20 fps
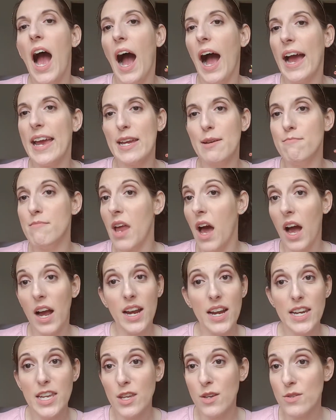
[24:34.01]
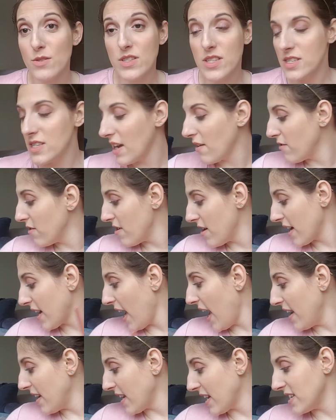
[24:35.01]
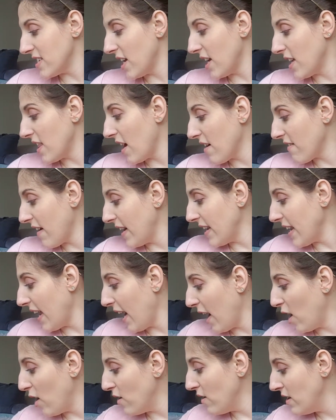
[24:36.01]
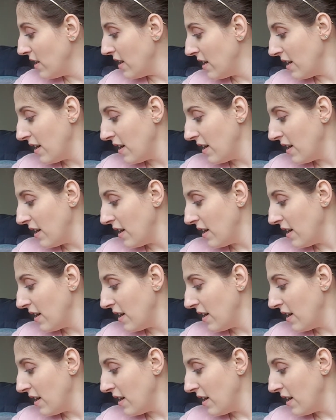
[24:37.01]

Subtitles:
I am not going to use this ever again. I can tell you that right now.